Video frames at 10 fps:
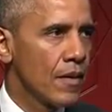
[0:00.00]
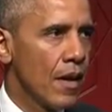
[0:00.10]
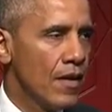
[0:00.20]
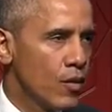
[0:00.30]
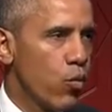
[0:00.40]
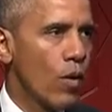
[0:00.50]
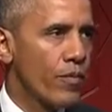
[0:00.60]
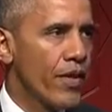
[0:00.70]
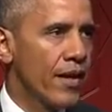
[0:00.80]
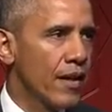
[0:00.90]
And this
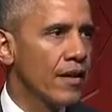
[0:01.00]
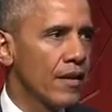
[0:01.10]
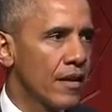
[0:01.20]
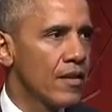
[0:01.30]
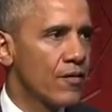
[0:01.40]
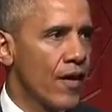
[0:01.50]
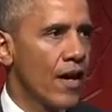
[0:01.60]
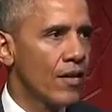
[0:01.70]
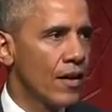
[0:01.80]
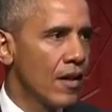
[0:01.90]
warped thinking that has
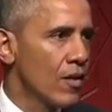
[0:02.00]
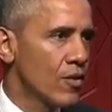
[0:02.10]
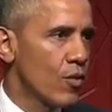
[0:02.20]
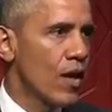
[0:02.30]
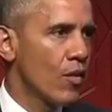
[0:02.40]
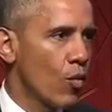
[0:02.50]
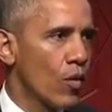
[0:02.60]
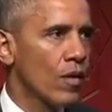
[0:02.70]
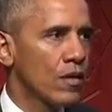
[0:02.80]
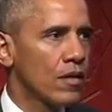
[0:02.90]
found adherents around the
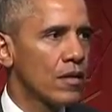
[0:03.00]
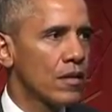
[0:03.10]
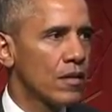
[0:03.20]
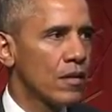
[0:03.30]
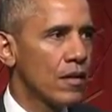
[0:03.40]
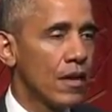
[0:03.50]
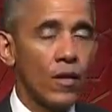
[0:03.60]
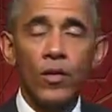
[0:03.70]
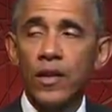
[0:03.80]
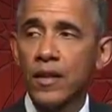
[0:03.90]
world,
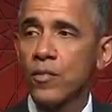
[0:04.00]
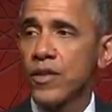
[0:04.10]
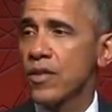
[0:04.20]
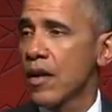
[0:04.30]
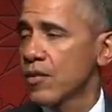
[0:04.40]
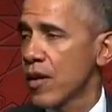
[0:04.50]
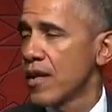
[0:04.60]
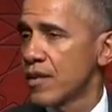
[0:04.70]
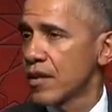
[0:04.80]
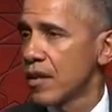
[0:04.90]
including, as we saw
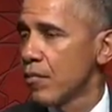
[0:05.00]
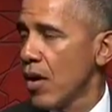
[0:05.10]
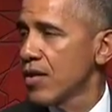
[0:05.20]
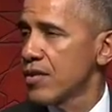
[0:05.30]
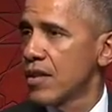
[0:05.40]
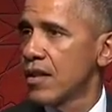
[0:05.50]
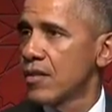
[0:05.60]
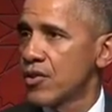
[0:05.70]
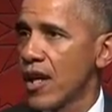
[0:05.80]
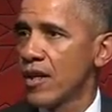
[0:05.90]
tragically in Boston
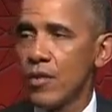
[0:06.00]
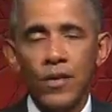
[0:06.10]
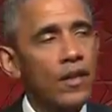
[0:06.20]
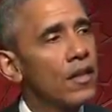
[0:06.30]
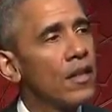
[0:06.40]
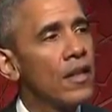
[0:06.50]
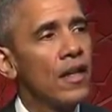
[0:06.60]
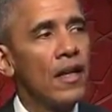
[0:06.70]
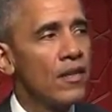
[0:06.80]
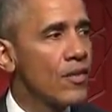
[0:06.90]
and Chattanooga
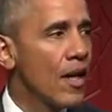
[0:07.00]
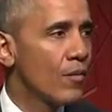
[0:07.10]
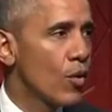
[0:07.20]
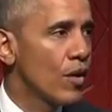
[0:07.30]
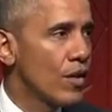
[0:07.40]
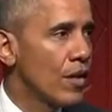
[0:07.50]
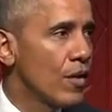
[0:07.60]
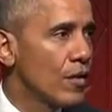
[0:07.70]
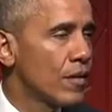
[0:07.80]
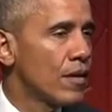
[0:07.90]
and San
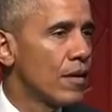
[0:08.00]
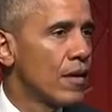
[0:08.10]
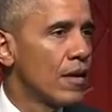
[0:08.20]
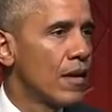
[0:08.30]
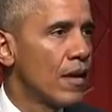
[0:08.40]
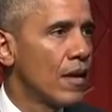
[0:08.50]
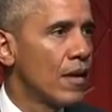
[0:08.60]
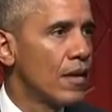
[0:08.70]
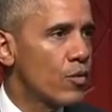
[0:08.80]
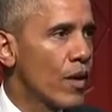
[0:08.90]
Bernardino,
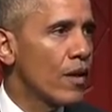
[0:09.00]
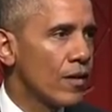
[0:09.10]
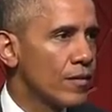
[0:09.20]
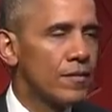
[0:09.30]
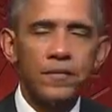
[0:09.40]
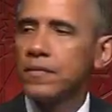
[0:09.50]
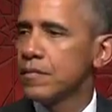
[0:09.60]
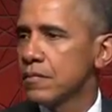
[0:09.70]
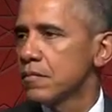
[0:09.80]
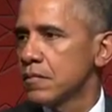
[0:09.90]
is real.
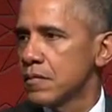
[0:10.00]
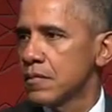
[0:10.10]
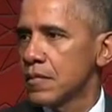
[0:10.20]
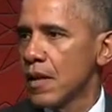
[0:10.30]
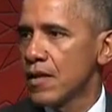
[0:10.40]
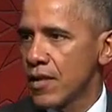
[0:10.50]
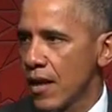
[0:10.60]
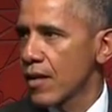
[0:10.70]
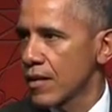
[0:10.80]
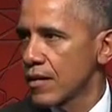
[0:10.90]
It's there.